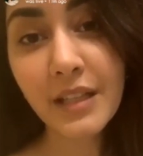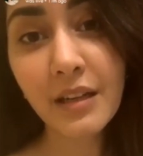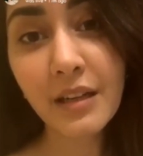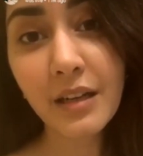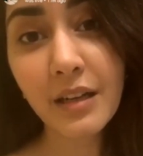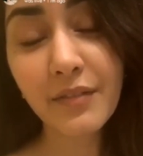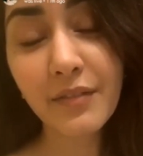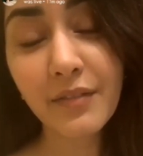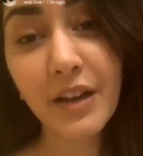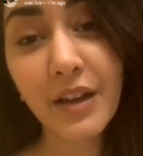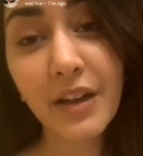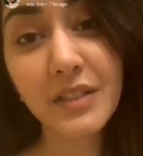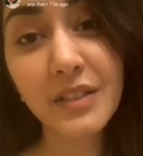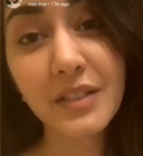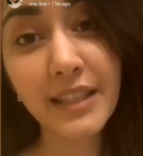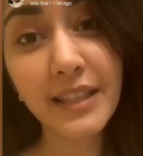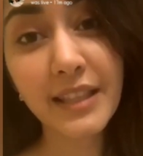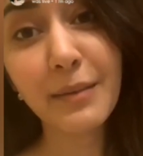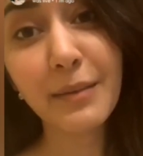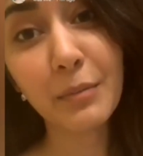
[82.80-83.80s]
if I've
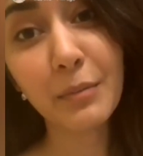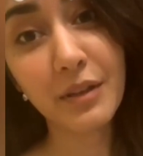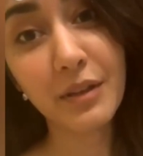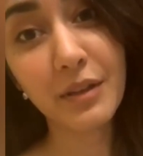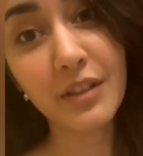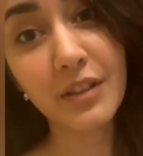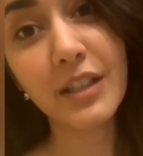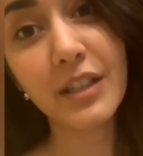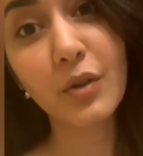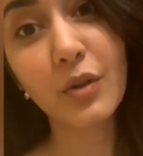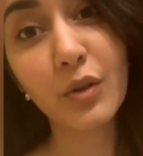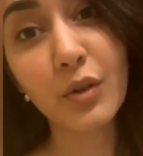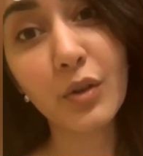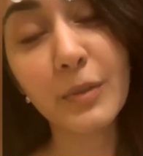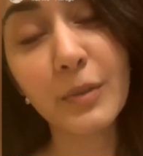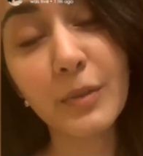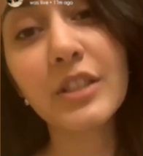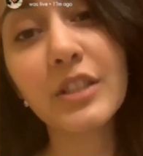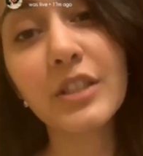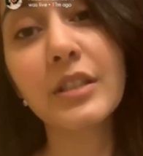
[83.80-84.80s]
seen them, I'm definitely going to
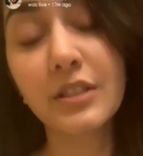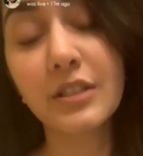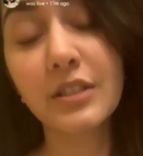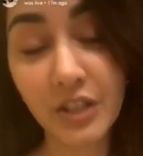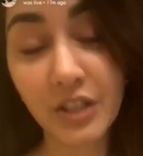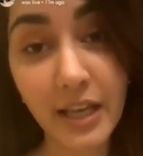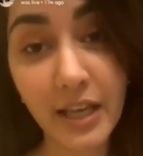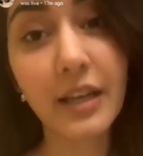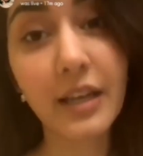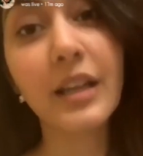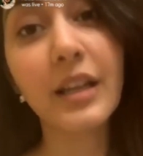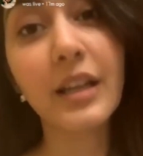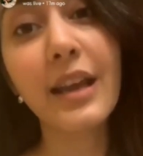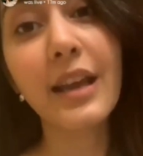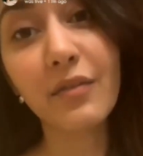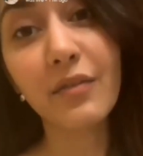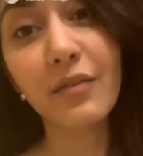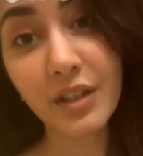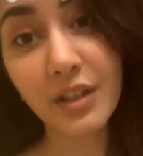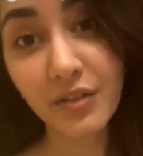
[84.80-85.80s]
be sharing
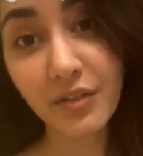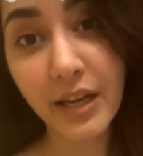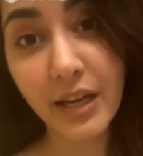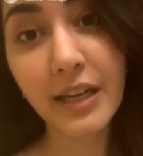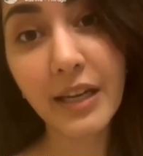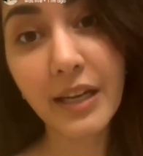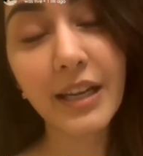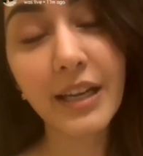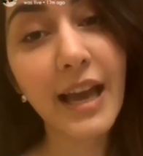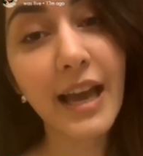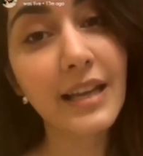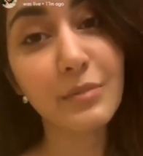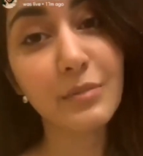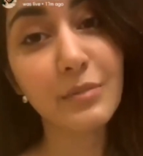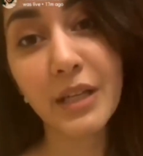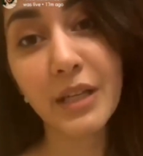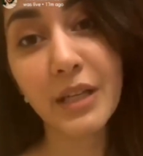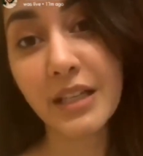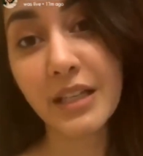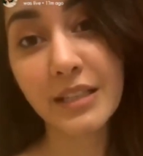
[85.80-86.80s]
every Friday as
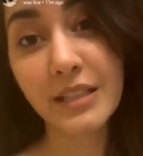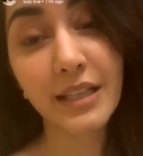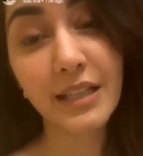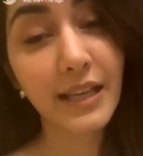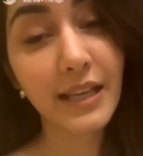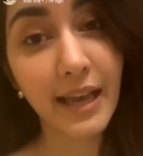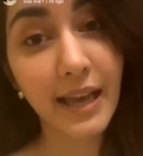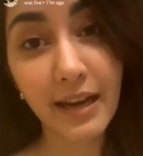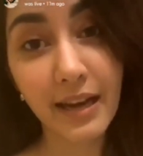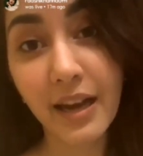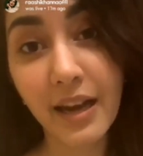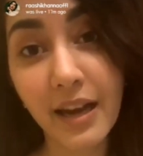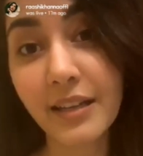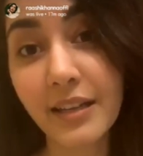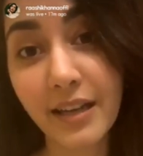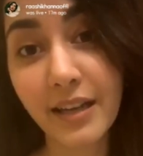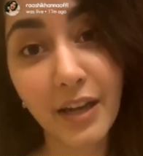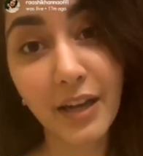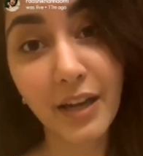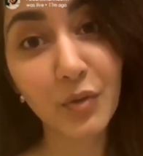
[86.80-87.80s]
many as I can. I
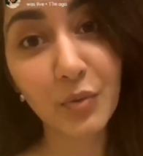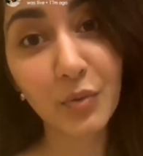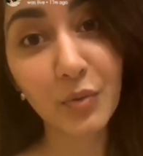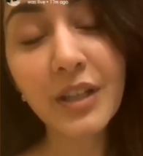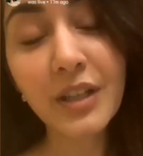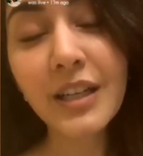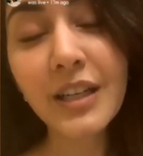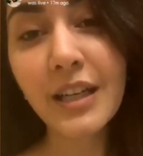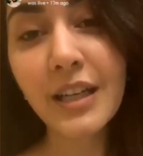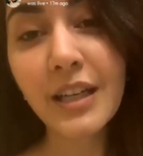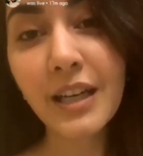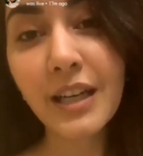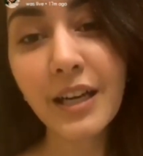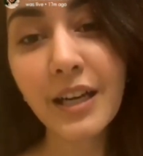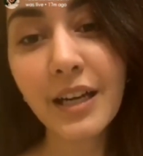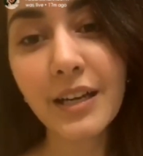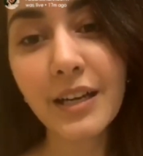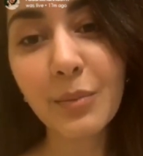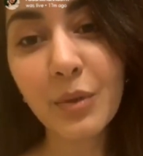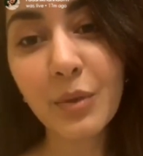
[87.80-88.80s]
try to.
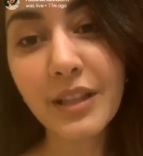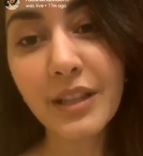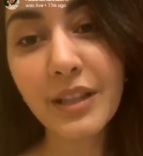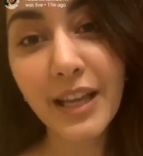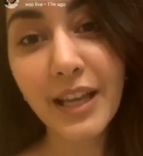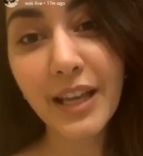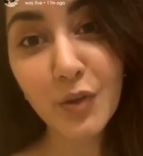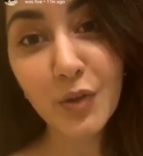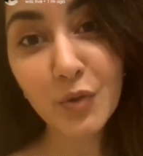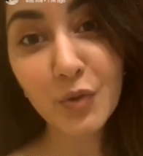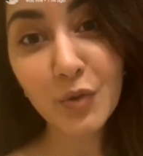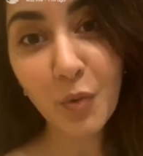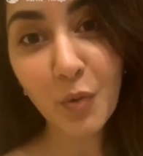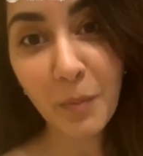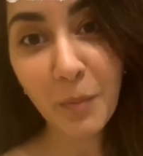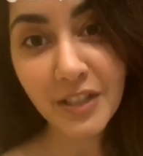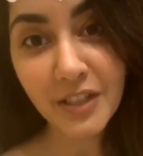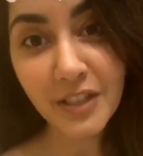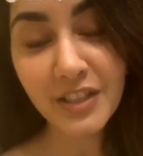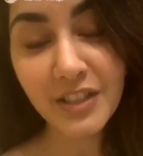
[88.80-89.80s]
But thank you so
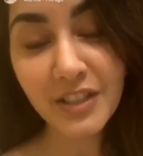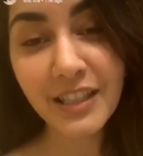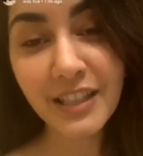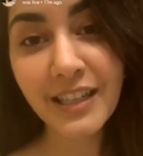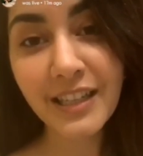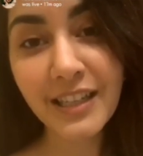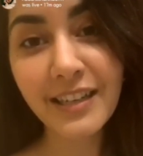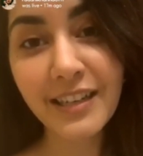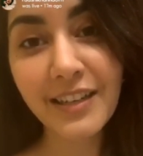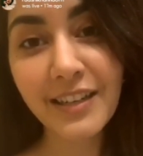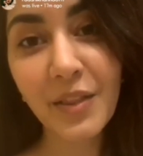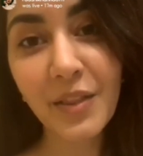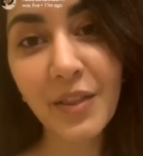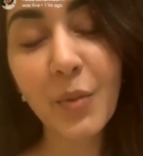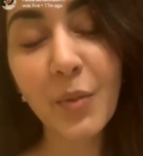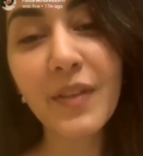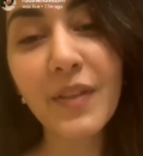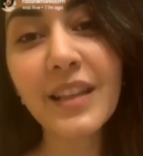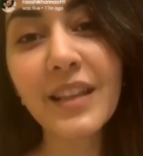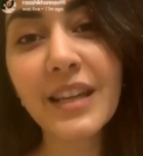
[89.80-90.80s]
much. The
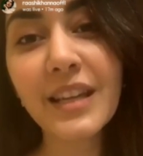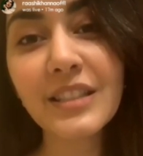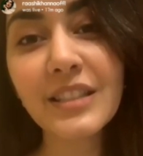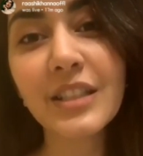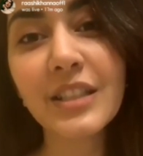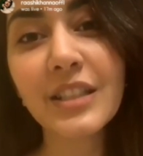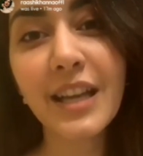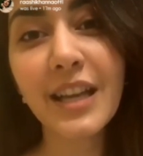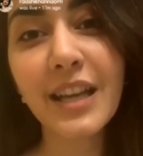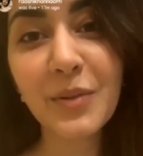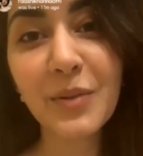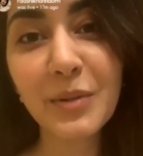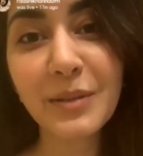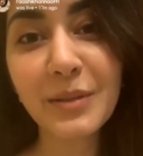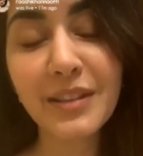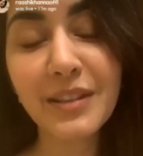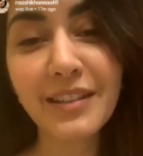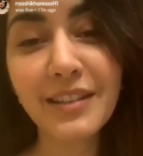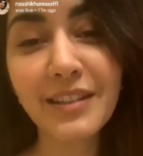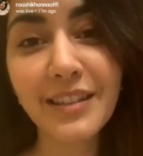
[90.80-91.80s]
one that I shared
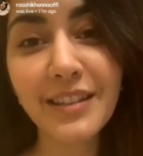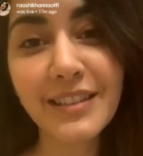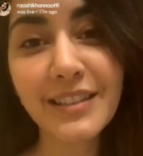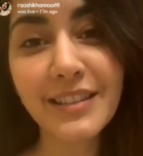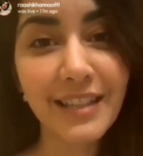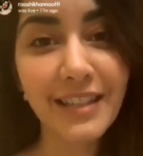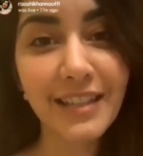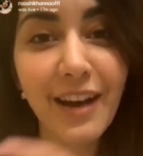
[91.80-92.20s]
with a